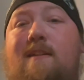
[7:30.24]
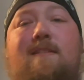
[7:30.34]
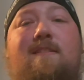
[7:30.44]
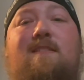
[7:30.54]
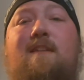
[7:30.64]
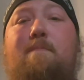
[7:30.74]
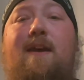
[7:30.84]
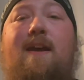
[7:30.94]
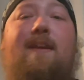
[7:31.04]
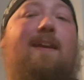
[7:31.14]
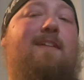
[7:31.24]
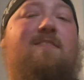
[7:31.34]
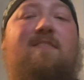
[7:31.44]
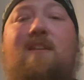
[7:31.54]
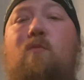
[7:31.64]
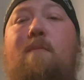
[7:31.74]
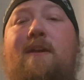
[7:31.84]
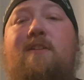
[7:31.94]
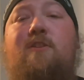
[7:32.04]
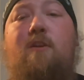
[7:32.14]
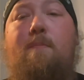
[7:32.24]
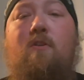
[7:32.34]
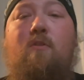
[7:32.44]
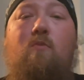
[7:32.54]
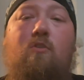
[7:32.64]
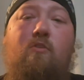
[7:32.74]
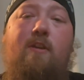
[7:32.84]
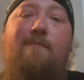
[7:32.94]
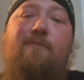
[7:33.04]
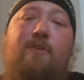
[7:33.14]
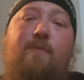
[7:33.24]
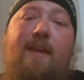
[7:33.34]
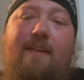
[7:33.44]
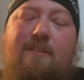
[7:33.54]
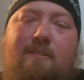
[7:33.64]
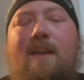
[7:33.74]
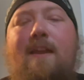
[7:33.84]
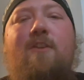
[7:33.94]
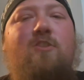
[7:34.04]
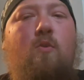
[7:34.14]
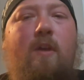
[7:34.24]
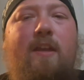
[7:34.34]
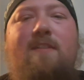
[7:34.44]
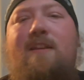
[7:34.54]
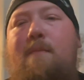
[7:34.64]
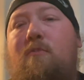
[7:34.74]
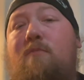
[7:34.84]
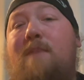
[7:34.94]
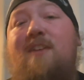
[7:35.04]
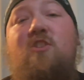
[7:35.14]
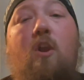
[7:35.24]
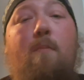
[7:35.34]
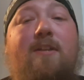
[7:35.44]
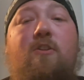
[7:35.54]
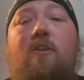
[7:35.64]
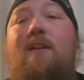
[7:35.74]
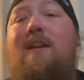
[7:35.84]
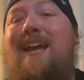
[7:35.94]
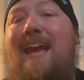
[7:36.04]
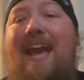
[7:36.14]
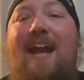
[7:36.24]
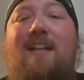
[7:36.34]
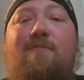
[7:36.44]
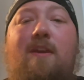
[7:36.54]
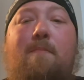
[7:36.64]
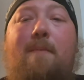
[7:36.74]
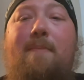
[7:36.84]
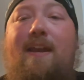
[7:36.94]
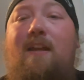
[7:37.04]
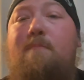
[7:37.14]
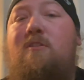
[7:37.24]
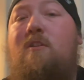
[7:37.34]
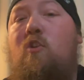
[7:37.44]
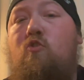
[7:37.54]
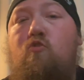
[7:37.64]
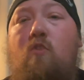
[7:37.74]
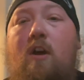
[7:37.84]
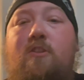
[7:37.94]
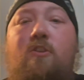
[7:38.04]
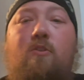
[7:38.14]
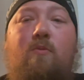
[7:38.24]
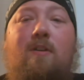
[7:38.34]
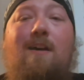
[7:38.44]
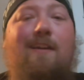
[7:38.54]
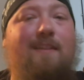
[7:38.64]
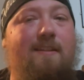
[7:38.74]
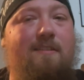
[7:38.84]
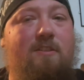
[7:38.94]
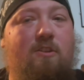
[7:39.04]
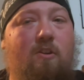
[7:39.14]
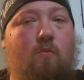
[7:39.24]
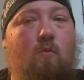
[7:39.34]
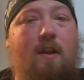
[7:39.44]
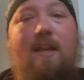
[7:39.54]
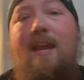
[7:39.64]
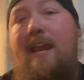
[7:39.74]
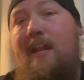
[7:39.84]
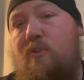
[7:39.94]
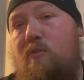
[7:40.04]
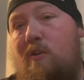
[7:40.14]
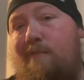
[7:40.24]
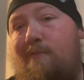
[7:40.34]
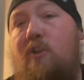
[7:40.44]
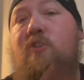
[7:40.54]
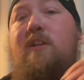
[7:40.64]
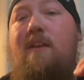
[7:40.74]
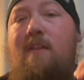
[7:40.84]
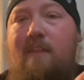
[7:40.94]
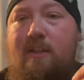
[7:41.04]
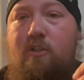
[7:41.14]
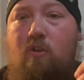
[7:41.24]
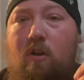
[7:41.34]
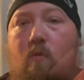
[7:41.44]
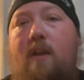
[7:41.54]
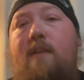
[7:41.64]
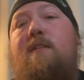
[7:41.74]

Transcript: Sit back and see what mess your opponent will create for you next. Here's a quick example. I start my turn, activate my backups, draw 2. Unless it's turn 1 and you go first, then you draw 1.